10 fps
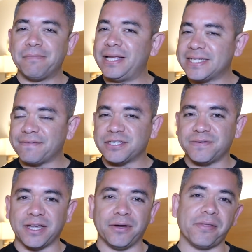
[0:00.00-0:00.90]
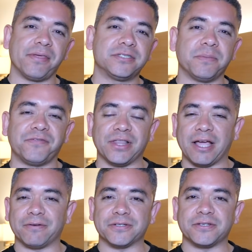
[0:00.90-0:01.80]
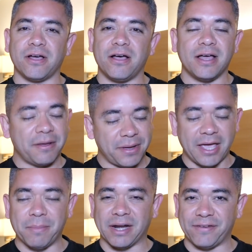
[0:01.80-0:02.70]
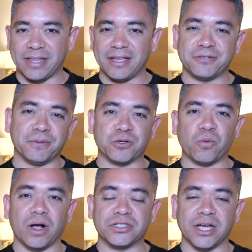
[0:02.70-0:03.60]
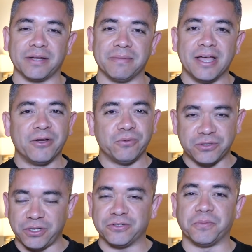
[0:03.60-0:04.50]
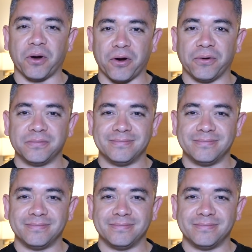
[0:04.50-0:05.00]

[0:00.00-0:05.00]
Please give this video a thumbs up if you like what you saw. I'm Jaime Rivera, thanks so much for watching. We'll see you tomorrow.